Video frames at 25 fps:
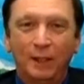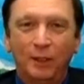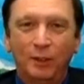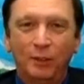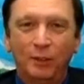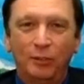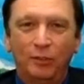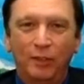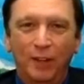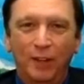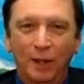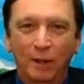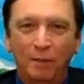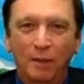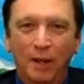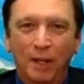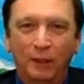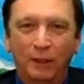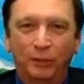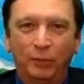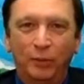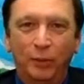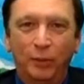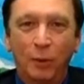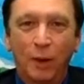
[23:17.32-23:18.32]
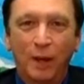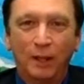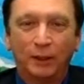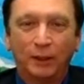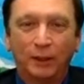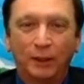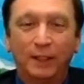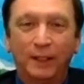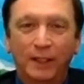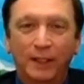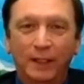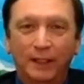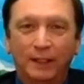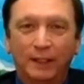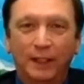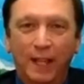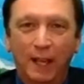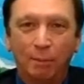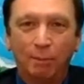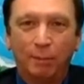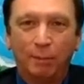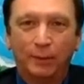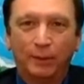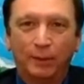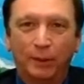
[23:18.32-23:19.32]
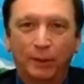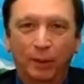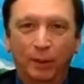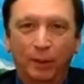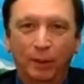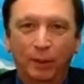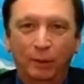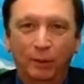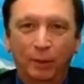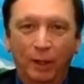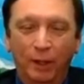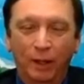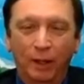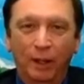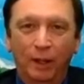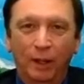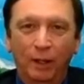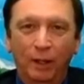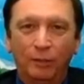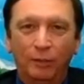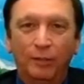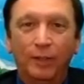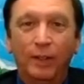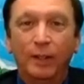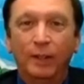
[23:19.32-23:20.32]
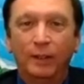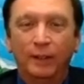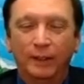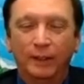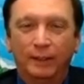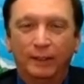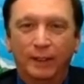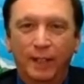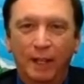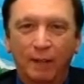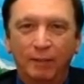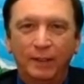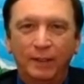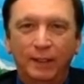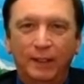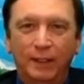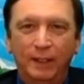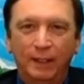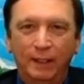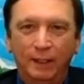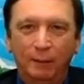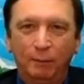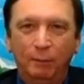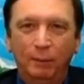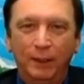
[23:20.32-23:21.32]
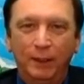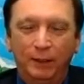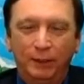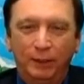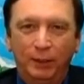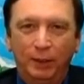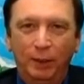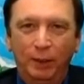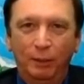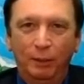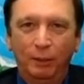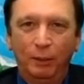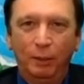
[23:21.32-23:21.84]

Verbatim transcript: you very much for watching this episode of the 17 and Me Show.